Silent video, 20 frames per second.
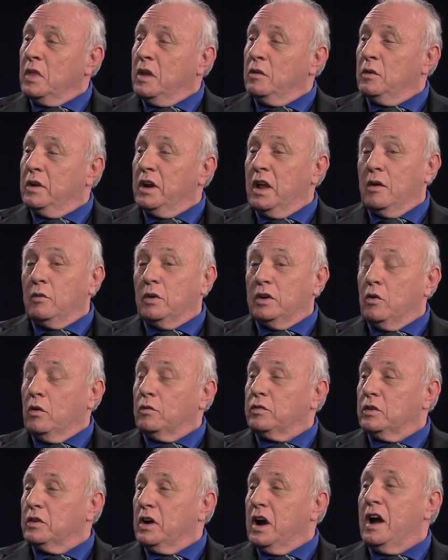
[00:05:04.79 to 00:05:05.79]
And when I went
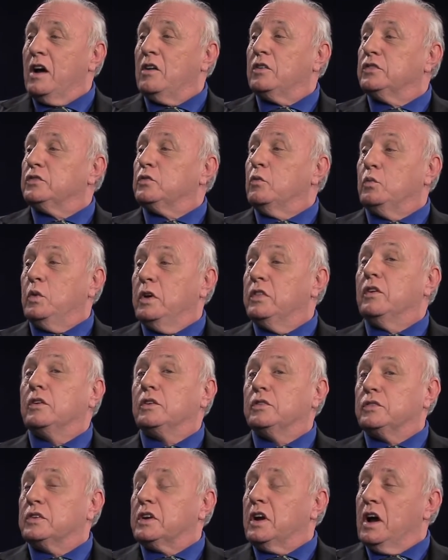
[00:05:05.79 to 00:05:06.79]
over her house with
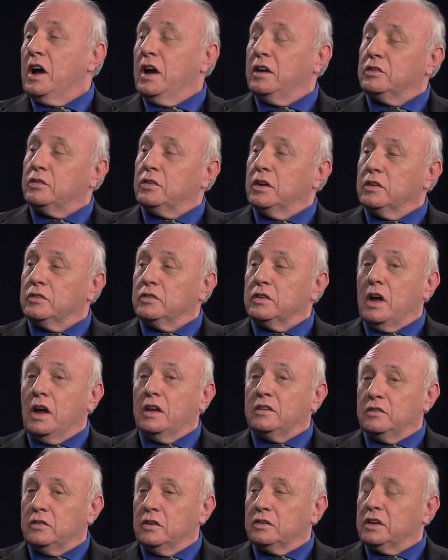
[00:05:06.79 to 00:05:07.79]
her psychiatrist,
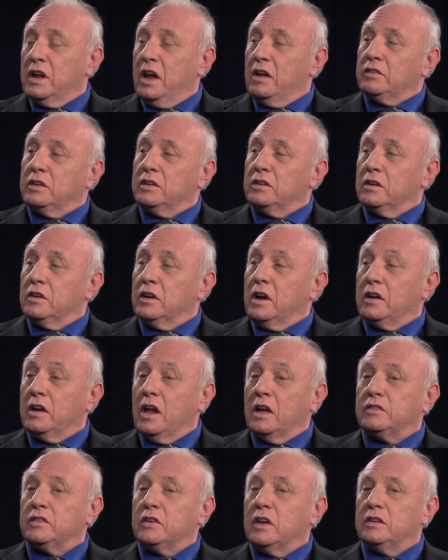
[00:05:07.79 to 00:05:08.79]
I looked down to her and
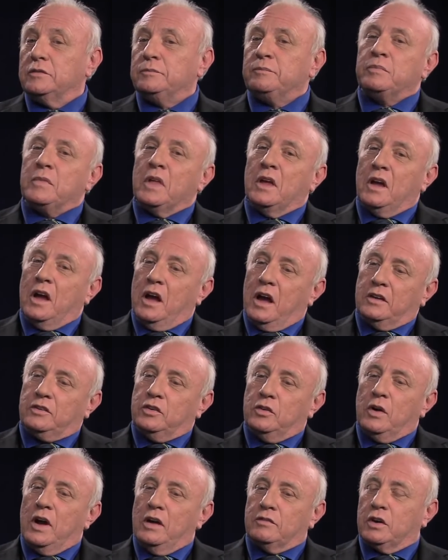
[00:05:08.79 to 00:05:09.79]
I said, I
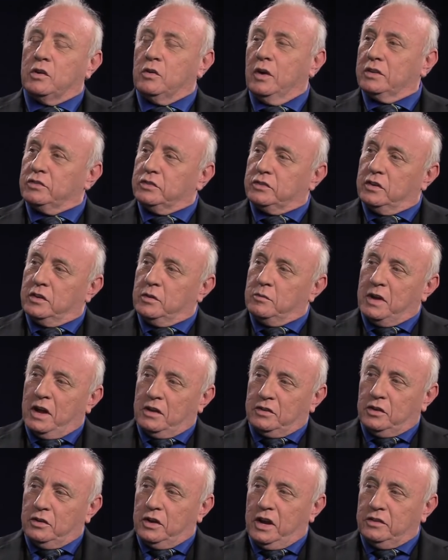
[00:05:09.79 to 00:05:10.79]
do have a question
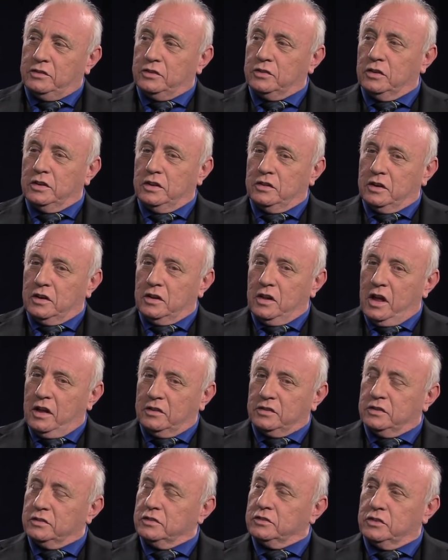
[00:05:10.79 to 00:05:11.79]
about your angel in the
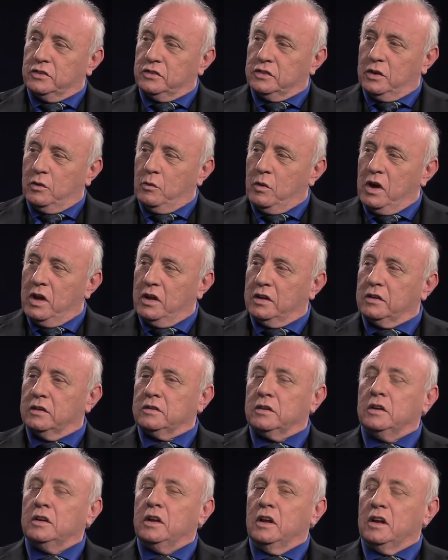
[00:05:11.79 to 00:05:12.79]
closet. And she said, What?
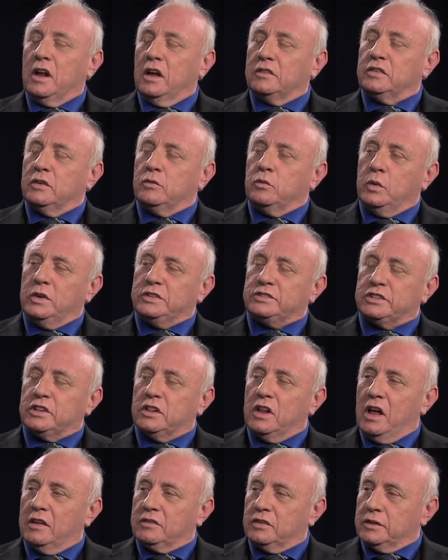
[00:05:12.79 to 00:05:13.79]
I said, Which
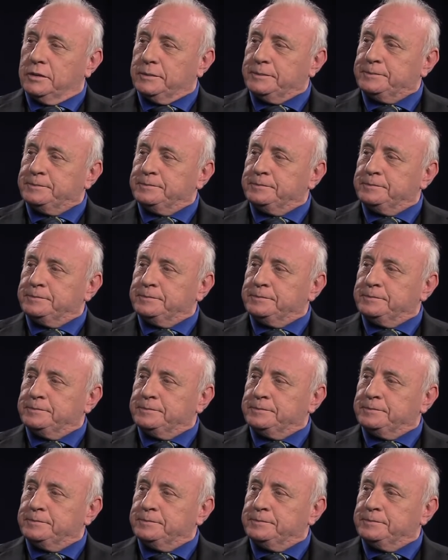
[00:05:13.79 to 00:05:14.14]
closet?